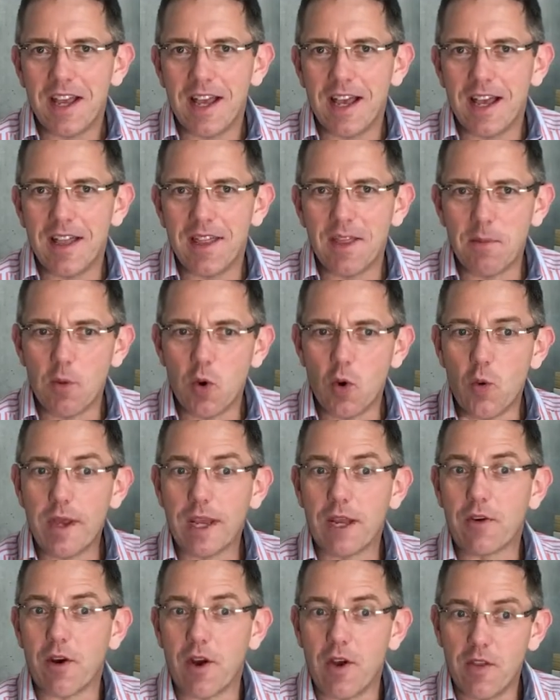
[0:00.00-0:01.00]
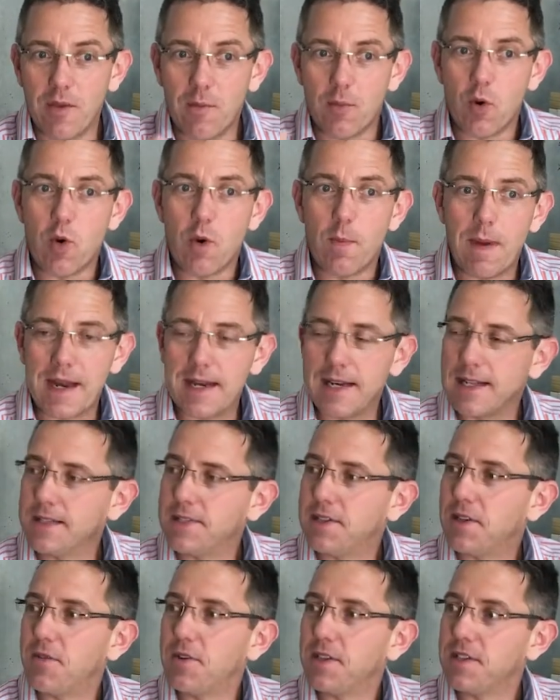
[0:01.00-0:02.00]
The more we grow, the more
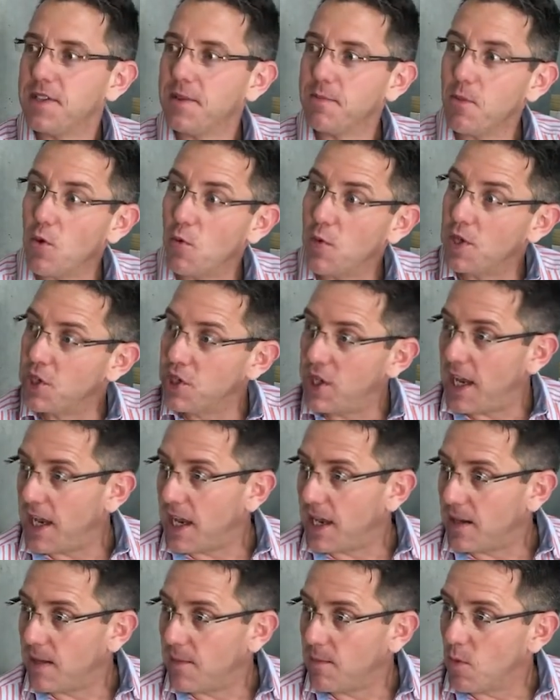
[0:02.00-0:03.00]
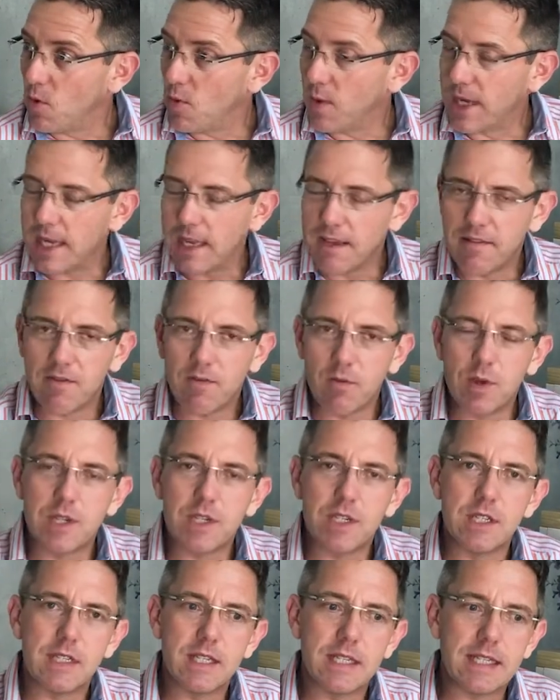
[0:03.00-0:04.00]
abundance there is, the more we share and the more we give,
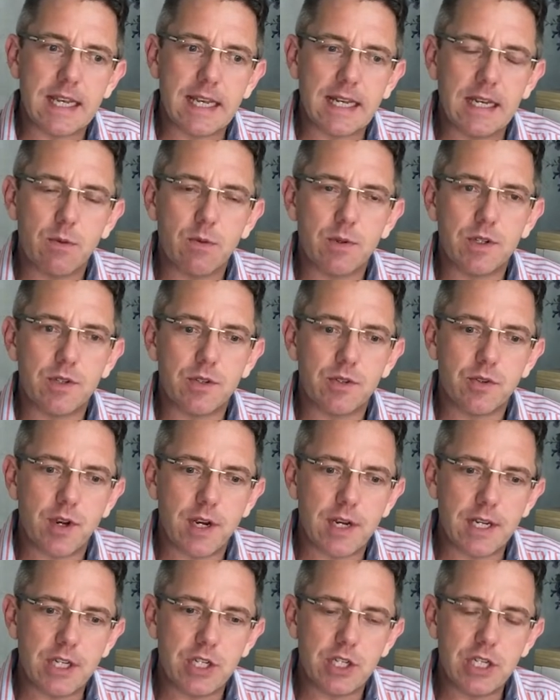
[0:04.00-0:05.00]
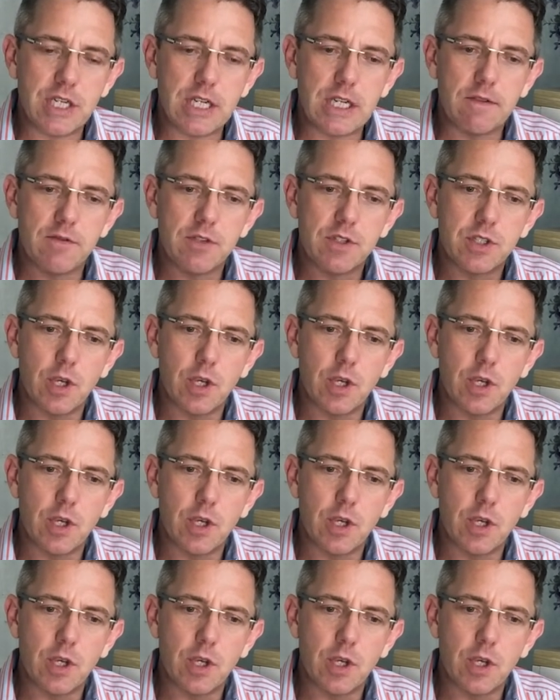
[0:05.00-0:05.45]
which is exactly what you're trying to achieve.